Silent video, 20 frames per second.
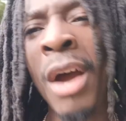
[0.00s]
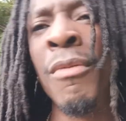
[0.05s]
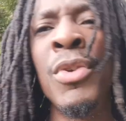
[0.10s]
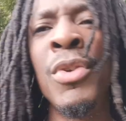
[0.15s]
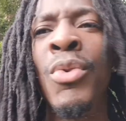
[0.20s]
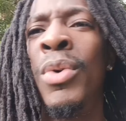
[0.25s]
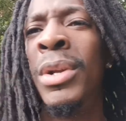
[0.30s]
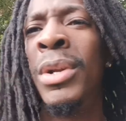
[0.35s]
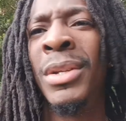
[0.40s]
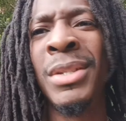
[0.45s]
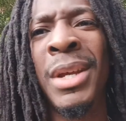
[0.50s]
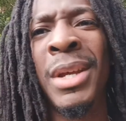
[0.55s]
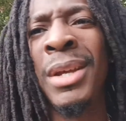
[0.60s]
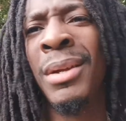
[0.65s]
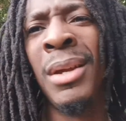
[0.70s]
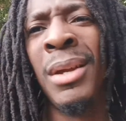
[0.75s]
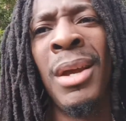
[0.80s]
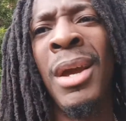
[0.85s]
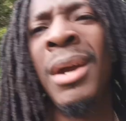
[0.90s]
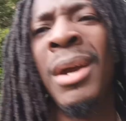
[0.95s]
you want to say,
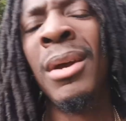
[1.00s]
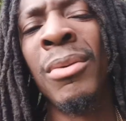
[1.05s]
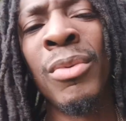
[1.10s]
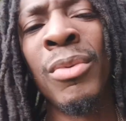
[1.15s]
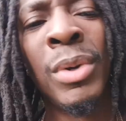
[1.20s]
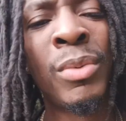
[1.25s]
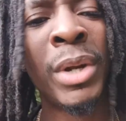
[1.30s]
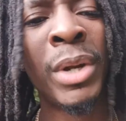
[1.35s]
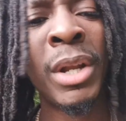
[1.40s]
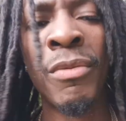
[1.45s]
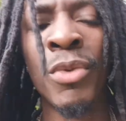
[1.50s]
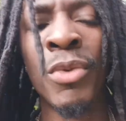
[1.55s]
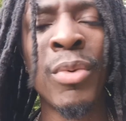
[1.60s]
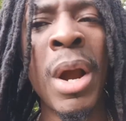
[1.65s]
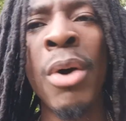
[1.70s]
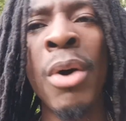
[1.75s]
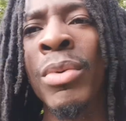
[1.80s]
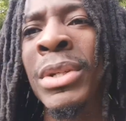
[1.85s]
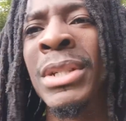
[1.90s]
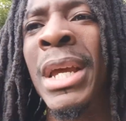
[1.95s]
whatever route
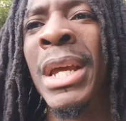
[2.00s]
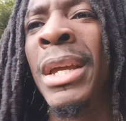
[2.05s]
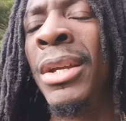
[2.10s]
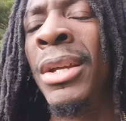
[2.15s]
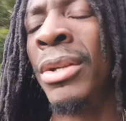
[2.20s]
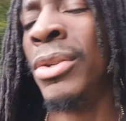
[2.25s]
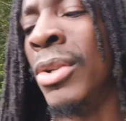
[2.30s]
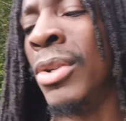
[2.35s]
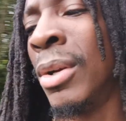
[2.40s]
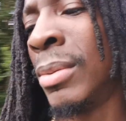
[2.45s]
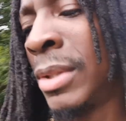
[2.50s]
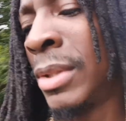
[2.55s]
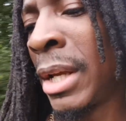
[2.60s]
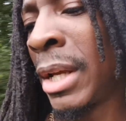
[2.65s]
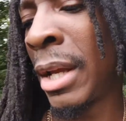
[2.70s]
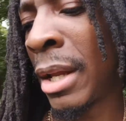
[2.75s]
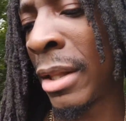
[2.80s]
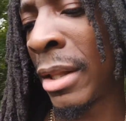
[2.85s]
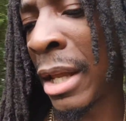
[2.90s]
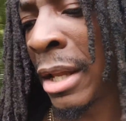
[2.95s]
was taken. You know what I'm saying? At
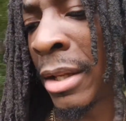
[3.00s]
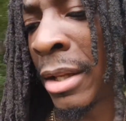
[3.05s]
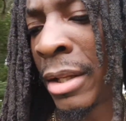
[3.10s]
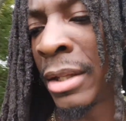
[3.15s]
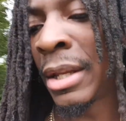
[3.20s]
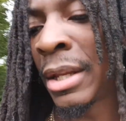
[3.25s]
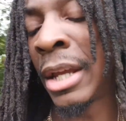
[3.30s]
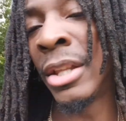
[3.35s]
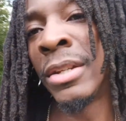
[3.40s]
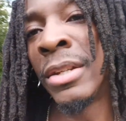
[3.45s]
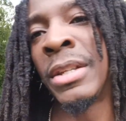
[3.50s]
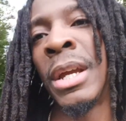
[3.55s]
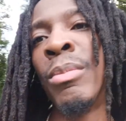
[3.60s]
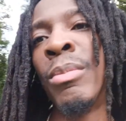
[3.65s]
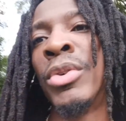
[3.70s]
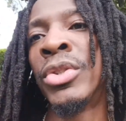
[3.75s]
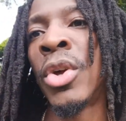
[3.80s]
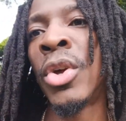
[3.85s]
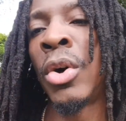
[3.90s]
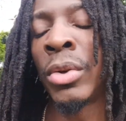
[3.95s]
the end of the day, the same
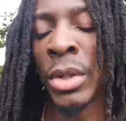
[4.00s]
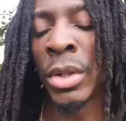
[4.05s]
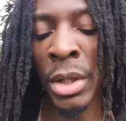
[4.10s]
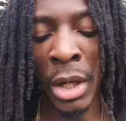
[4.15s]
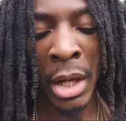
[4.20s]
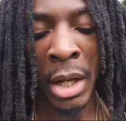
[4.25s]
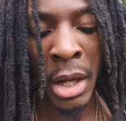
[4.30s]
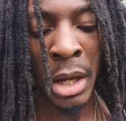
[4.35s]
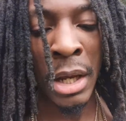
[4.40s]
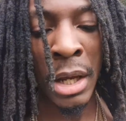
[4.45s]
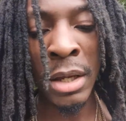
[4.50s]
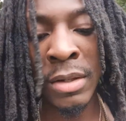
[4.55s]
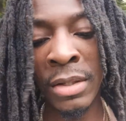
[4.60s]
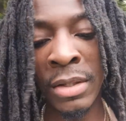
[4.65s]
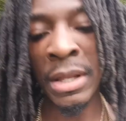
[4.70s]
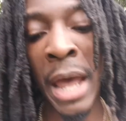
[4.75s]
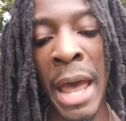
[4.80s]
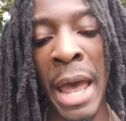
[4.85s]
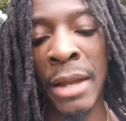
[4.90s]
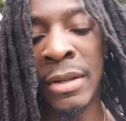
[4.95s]
result is
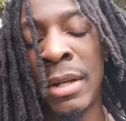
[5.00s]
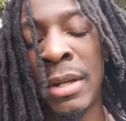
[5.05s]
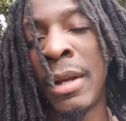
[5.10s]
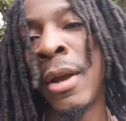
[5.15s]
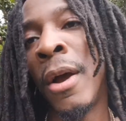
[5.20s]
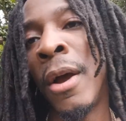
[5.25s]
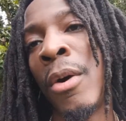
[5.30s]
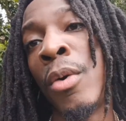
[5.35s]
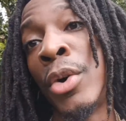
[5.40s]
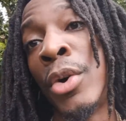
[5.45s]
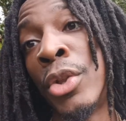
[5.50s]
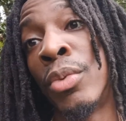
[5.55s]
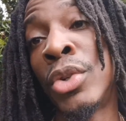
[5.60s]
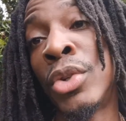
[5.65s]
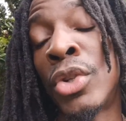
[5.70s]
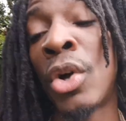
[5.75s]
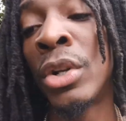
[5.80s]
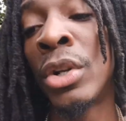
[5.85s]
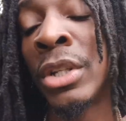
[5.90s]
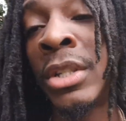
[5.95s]
that, or the
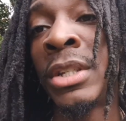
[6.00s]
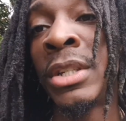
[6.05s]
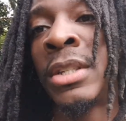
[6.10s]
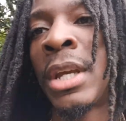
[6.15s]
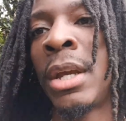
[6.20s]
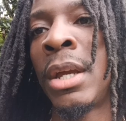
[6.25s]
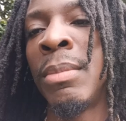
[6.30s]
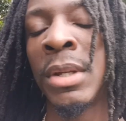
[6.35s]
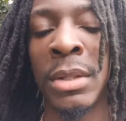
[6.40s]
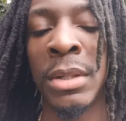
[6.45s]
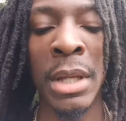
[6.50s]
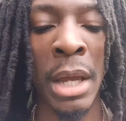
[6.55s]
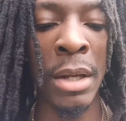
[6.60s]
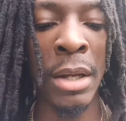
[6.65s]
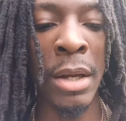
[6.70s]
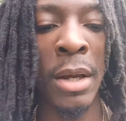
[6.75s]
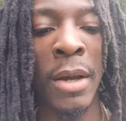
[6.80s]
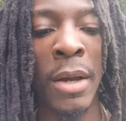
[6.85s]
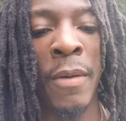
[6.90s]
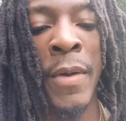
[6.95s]
result is the same, is that
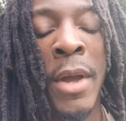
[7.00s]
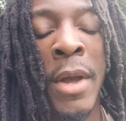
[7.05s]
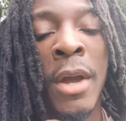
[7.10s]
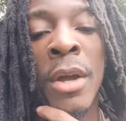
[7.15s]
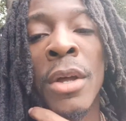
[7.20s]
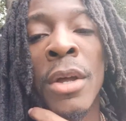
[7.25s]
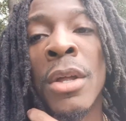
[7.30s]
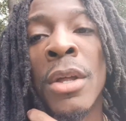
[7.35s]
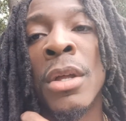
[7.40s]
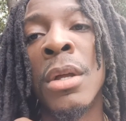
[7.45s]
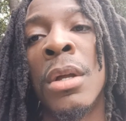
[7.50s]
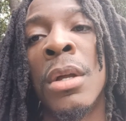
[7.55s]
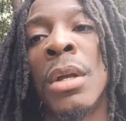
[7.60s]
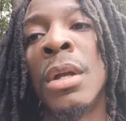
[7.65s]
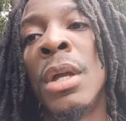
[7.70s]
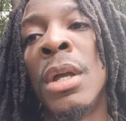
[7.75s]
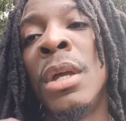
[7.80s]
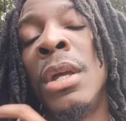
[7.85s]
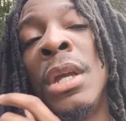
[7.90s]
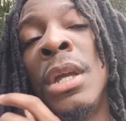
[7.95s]
uh,
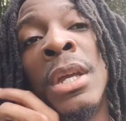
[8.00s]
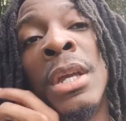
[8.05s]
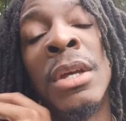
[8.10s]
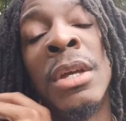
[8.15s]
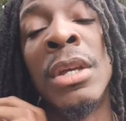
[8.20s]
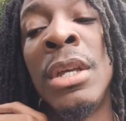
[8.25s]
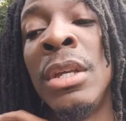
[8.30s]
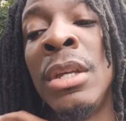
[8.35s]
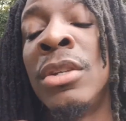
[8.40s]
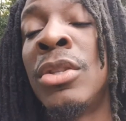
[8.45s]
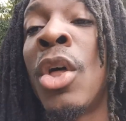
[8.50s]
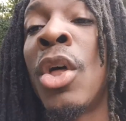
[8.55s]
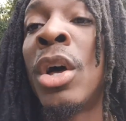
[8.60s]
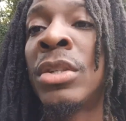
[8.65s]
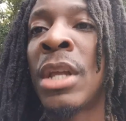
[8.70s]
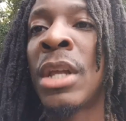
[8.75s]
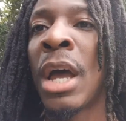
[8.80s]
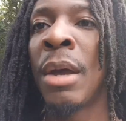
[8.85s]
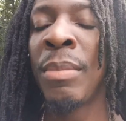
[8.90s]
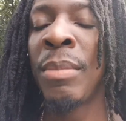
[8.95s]
he he's lost the
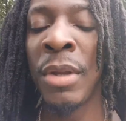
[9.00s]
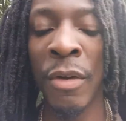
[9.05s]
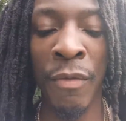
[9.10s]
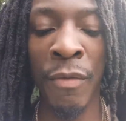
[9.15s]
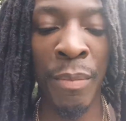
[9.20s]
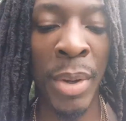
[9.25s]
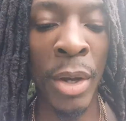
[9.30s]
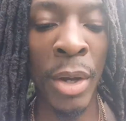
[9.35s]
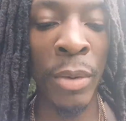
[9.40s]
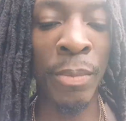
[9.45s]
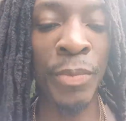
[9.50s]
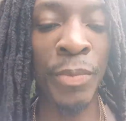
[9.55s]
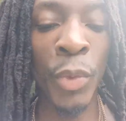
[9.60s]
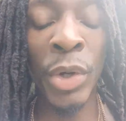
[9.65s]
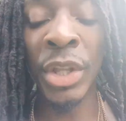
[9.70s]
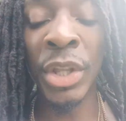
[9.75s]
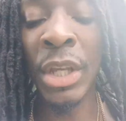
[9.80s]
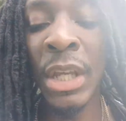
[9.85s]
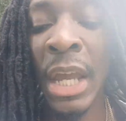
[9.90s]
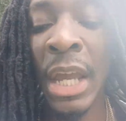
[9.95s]
IBF belt, whether
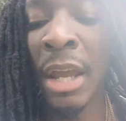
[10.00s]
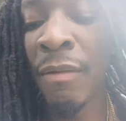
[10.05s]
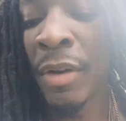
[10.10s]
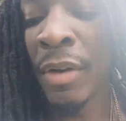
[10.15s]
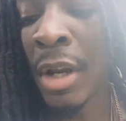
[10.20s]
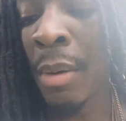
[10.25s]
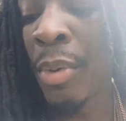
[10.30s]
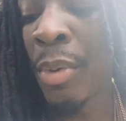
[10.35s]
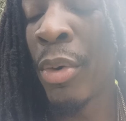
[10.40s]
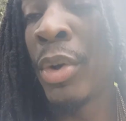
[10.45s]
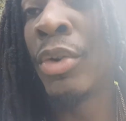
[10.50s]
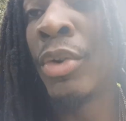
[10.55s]
he gave it up or he was